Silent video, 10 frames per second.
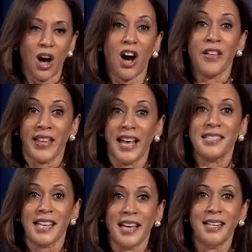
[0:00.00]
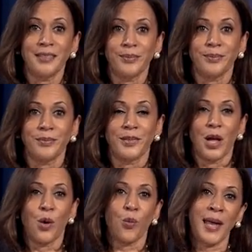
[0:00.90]
On that day,
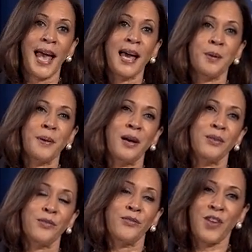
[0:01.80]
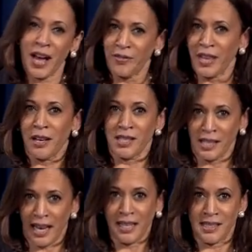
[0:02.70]
we had about
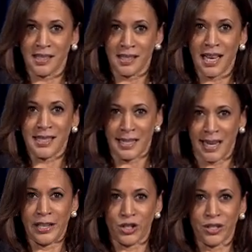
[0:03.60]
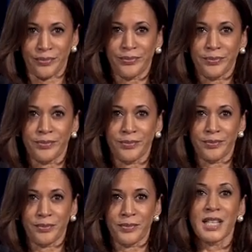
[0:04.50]
5,000 cases as a nation.
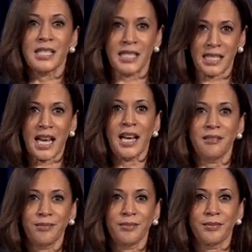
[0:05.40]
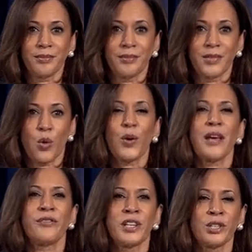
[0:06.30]
Today, we
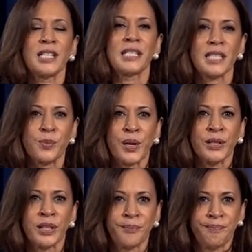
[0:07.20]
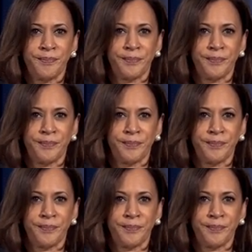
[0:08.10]
have nearly 6 million.